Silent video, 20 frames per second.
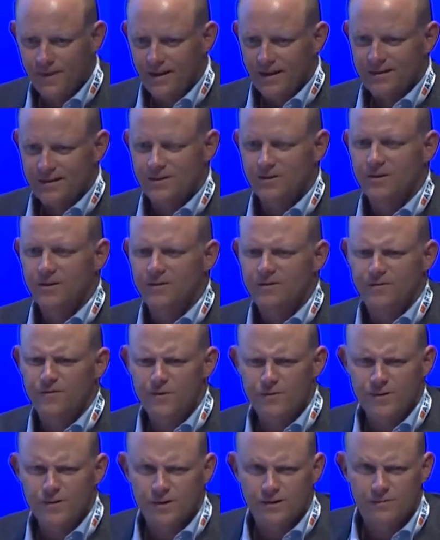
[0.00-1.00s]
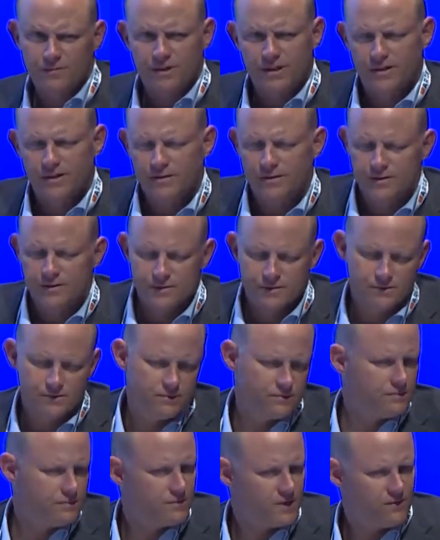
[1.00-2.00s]
It's a little confusing because
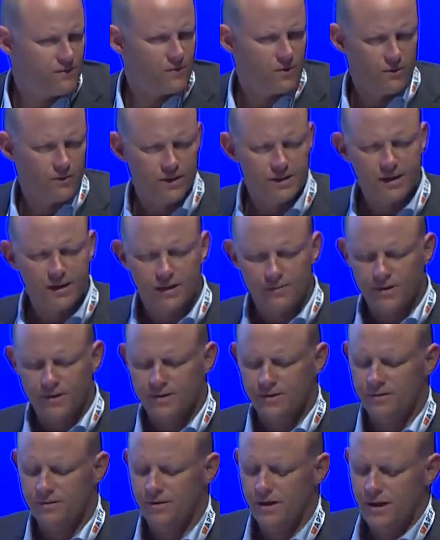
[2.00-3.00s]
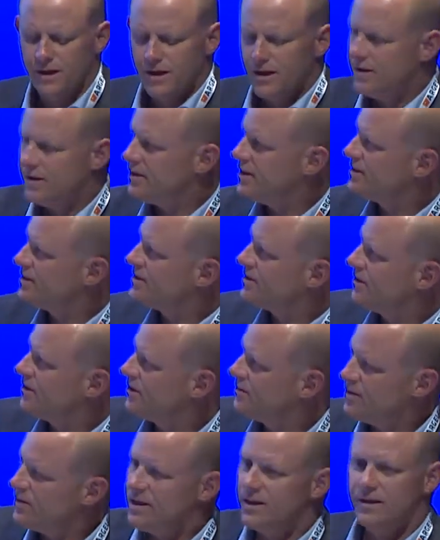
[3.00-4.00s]
P4 runtime doesn't necessarily
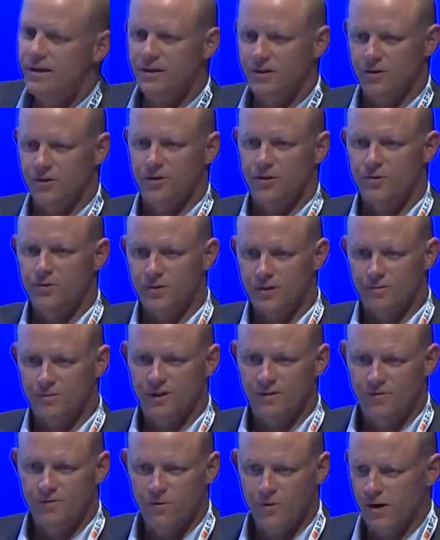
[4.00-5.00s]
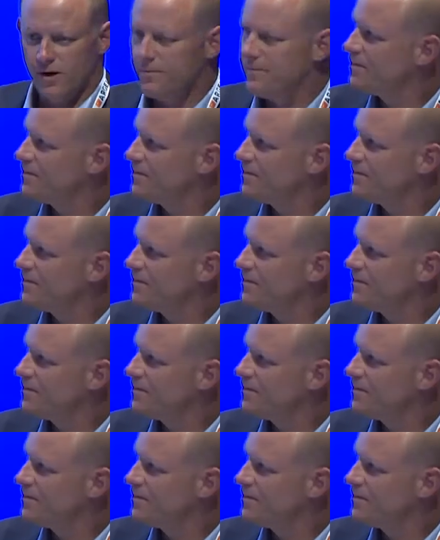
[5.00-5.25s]
mean you're using P4,